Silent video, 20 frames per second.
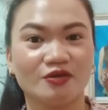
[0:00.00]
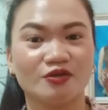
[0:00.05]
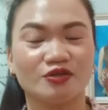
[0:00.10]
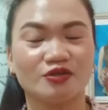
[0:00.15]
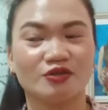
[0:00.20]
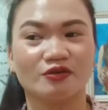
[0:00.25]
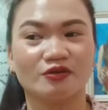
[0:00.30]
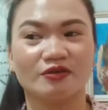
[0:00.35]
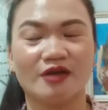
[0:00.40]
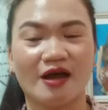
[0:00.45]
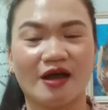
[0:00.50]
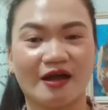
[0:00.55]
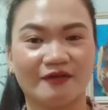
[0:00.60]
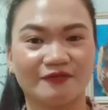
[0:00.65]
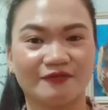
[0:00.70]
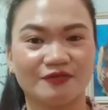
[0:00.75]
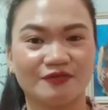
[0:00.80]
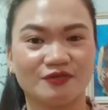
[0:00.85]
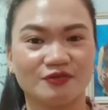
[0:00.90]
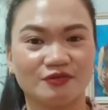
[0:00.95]
You should
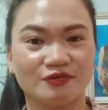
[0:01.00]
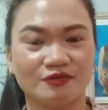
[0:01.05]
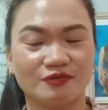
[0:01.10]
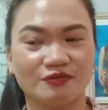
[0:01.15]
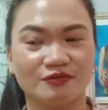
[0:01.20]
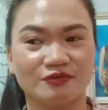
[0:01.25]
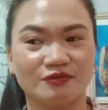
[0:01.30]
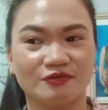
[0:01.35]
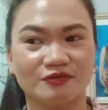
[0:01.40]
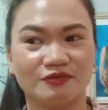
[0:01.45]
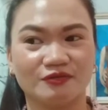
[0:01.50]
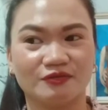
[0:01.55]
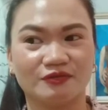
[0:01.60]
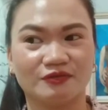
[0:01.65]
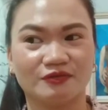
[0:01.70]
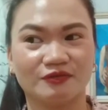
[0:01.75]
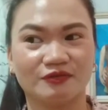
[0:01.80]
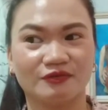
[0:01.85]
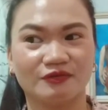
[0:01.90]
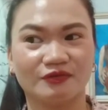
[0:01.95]
have to
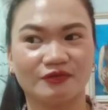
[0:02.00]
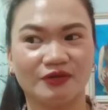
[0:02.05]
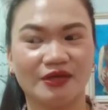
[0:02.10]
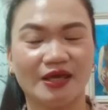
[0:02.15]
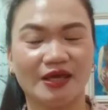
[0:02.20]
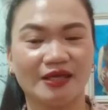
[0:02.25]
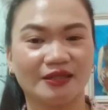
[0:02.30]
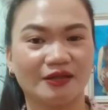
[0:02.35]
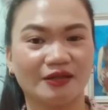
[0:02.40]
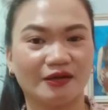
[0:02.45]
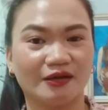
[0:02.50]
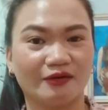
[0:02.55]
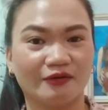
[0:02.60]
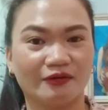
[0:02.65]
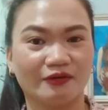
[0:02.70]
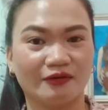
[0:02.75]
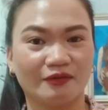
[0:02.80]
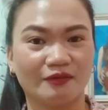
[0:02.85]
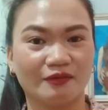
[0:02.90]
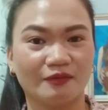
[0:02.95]
get
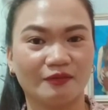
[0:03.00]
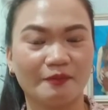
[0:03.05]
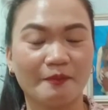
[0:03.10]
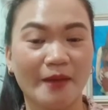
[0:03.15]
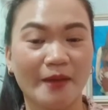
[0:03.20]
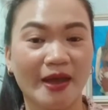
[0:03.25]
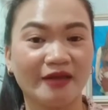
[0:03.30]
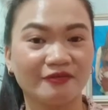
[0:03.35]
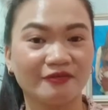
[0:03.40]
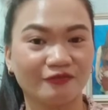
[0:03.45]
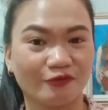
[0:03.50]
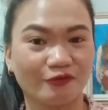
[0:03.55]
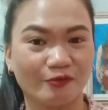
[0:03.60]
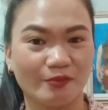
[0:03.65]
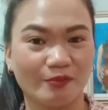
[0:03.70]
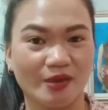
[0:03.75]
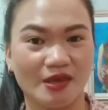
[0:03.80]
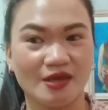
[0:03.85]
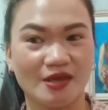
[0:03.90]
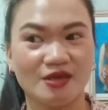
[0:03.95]
a man for
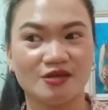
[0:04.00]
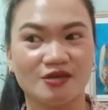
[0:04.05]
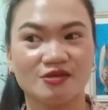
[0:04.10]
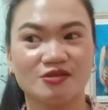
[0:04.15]
me.